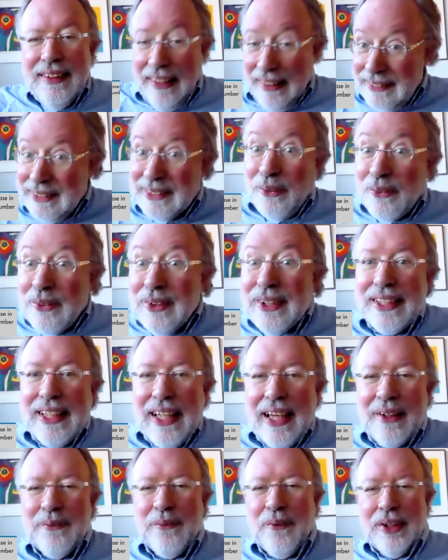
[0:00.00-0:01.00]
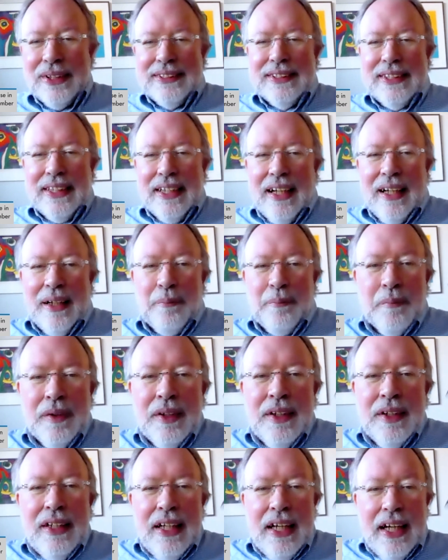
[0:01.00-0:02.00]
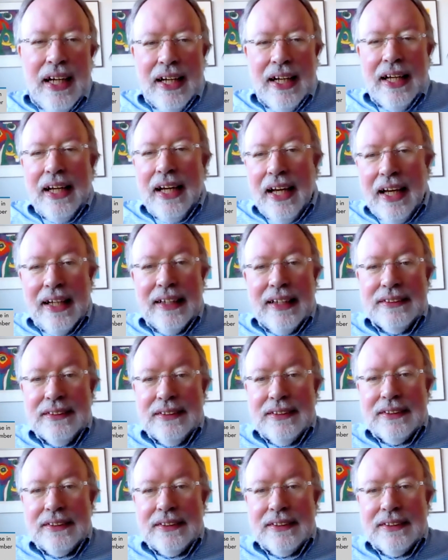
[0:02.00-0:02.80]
it's only that one time, and